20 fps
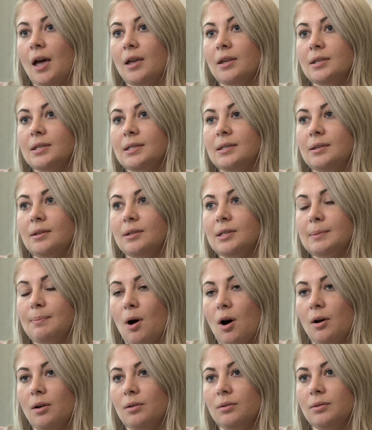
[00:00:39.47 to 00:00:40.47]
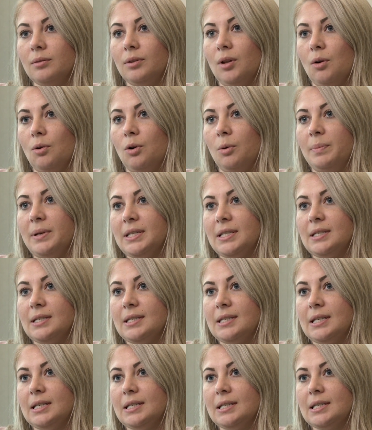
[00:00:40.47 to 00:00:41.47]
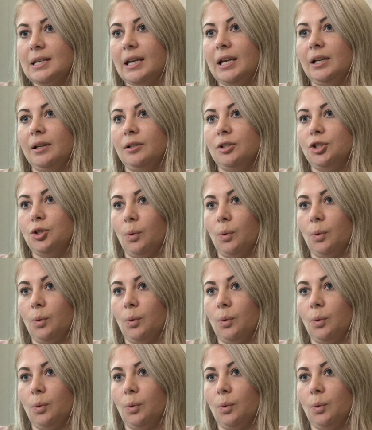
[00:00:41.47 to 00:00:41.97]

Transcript: small local businesses can